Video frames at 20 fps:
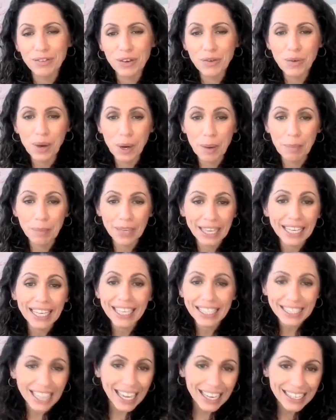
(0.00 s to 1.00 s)
you want to
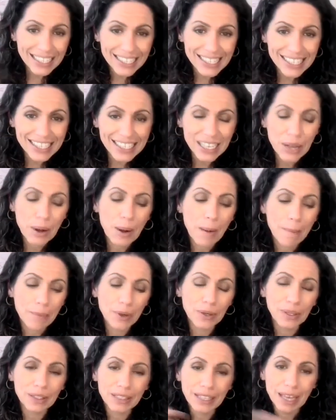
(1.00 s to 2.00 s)
pee less,
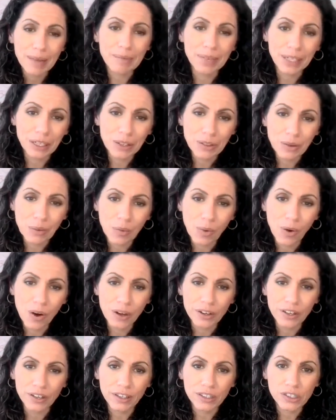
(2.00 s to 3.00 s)
put lemon in the
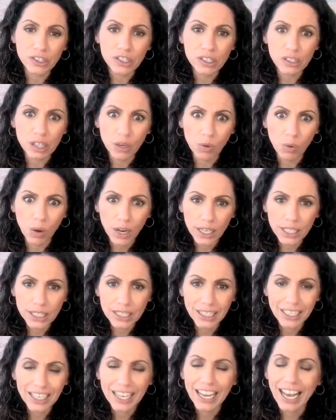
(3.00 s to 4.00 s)
water. She's like,
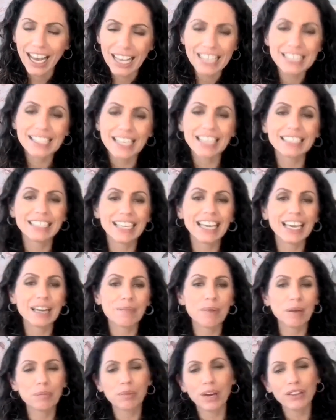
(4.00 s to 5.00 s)
what? I said, yeah,
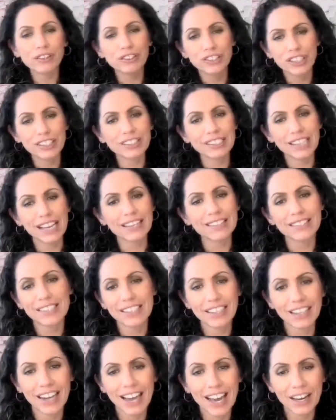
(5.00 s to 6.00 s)
my brother just
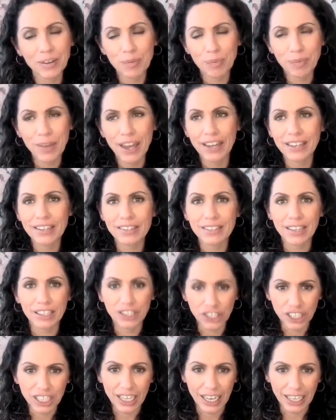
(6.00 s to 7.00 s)
tested it out. And he's like,
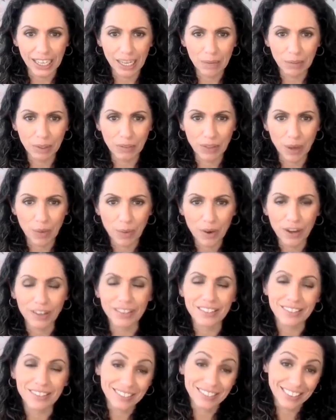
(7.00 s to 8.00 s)
Janine, I can't believe that
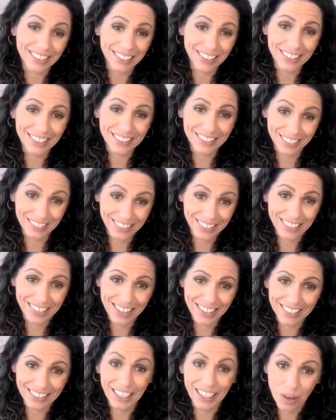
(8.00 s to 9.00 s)
works. I'm like, yeah,
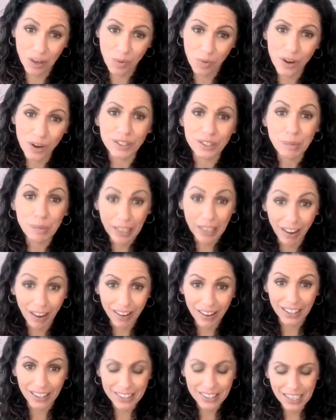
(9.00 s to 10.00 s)
exactly. It works
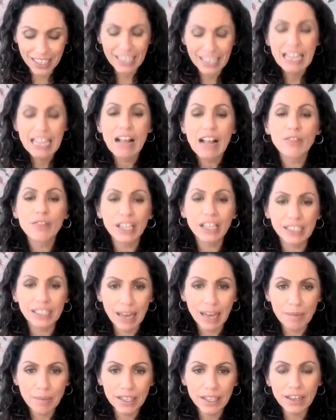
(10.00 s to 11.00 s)
because the
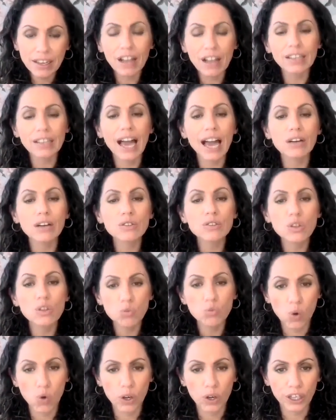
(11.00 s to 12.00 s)
lemon allows the
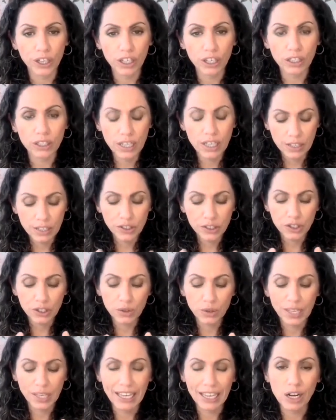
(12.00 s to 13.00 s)
water
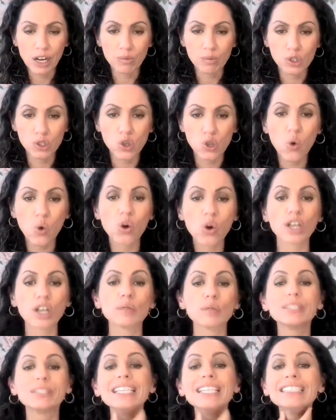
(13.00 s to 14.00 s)
to get
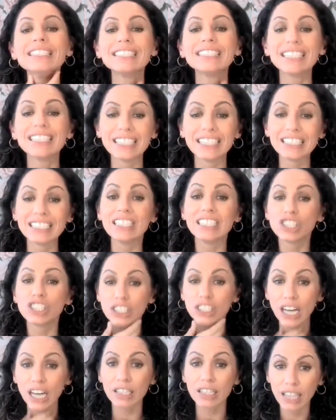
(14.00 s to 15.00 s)
absorbed into
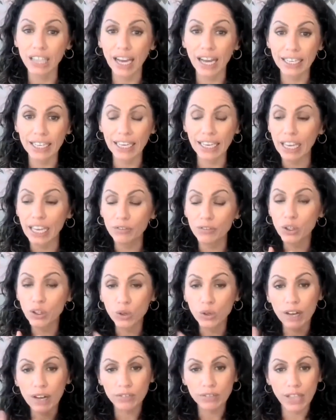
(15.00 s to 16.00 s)
your gut lining. If you
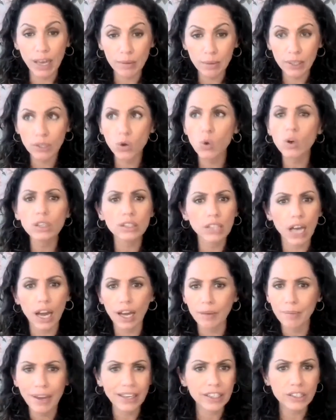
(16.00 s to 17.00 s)
don't have lemon or
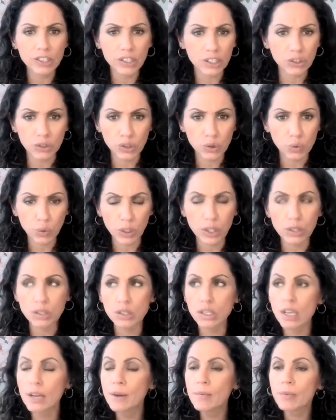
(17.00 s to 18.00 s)
lime, any citrus
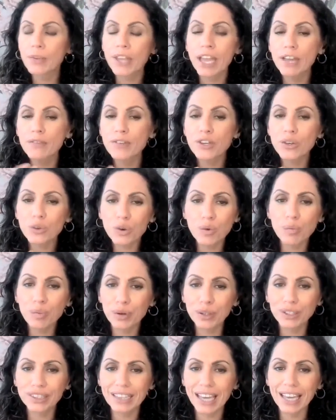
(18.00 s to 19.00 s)
works. If you don't
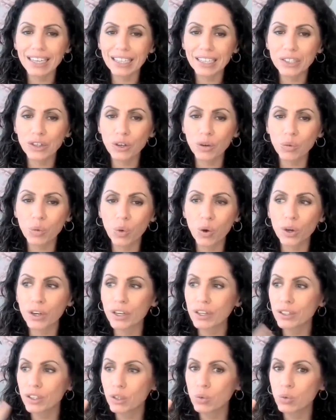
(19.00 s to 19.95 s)
put that in your water